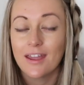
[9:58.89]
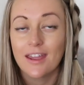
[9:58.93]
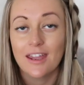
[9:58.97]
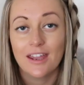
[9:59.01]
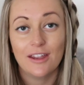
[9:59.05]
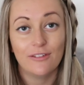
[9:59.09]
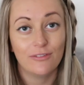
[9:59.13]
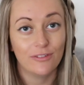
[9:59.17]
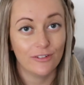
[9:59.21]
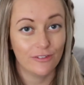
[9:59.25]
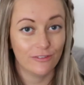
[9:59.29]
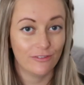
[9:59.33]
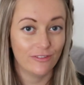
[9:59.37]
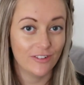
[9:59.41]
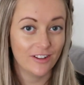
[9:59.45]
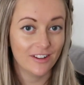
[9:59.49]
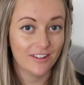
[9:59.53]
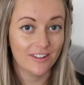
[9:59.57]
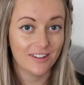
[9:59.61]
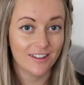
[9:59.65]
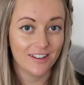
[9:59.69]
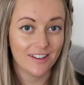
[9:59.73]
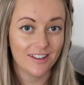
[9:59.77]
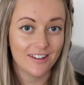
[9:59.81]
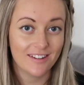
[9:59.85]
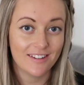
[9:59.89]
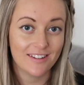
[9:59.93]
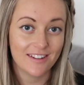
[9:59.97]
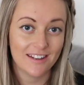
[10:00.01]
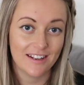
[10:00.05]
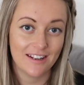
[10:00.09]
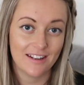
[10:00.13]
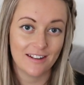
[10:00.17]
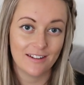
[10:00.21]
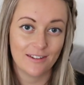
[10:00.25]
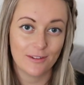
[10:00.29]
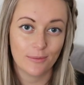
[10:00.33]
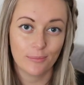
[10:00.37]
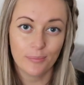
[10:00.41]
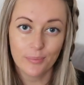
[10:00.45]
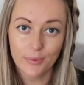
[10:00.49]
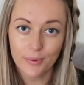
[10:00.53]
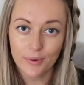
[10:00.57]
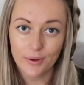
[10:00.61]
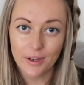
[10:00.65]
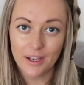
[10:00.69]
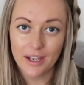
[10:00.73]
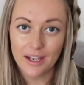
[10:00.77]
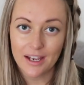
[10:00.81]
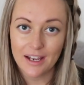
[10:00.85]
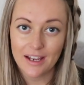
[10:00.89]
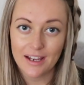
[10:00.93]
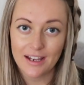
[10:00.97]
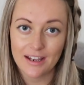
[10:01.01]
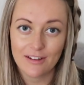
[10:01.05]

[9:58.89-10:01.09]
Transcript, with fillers: If it fizzes, it is a boy.